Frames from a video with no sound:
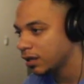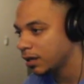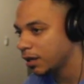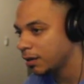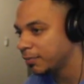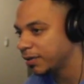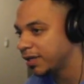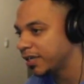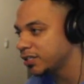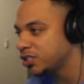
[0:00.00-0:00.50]

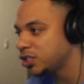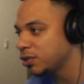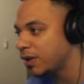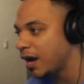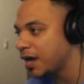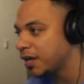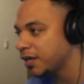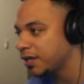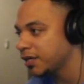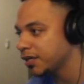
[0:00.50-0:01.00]
I'm gonna get you
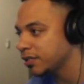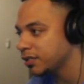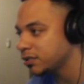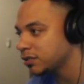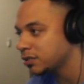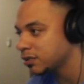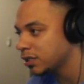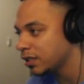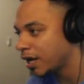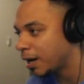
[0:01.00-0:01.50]
out of this.
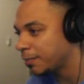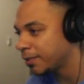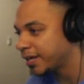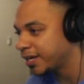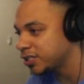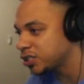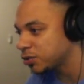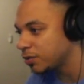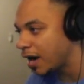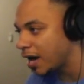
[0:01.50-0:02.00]
I'm gonna
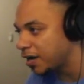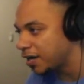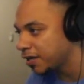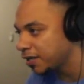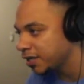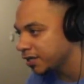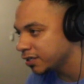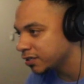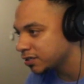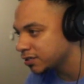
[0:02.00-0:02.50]
get you out of
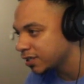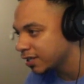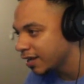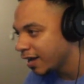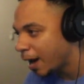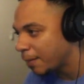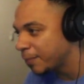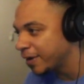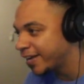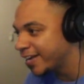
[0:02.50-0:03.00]
this.
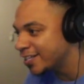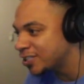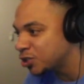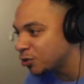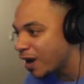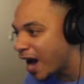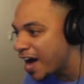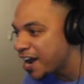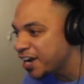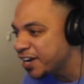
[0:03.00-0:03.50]
I'm gonna get
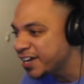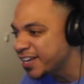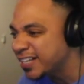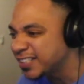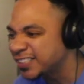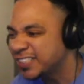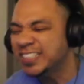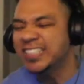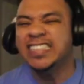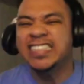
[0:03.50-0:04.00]
you out of
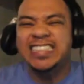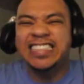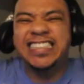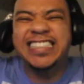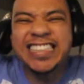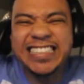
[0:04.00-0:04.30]
this.